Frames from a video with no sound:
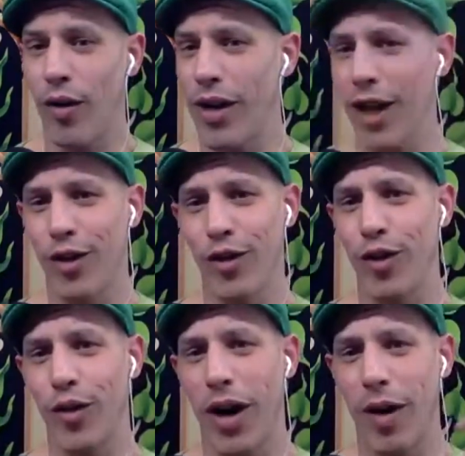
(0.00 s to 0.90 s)
not
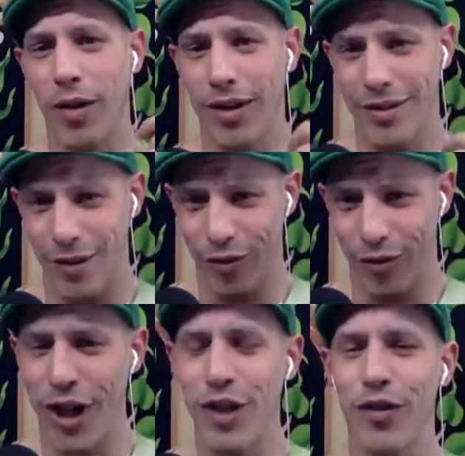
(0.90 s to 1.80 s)
crew.
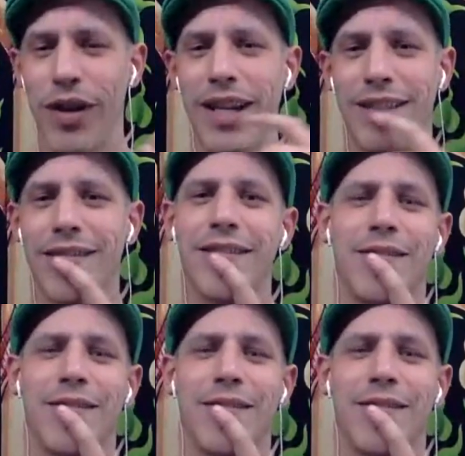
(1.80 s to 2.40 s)
Running the race.